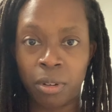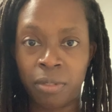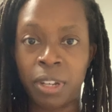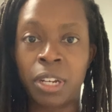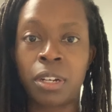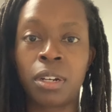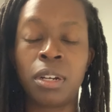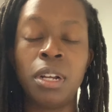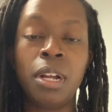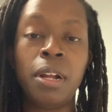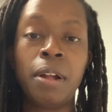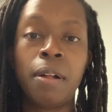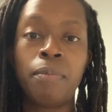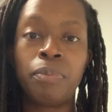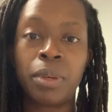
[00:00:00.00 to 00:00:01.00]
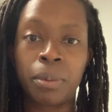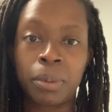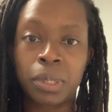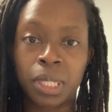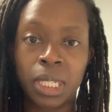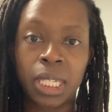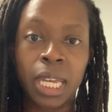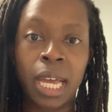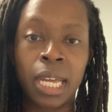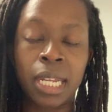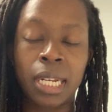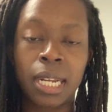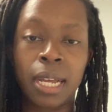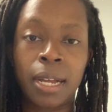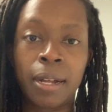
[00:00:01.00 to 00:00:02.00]
provider and be able to
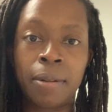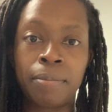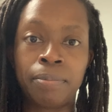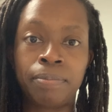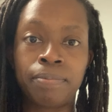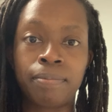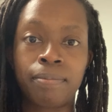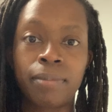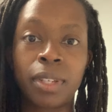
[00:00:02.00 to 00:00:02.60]
get, um,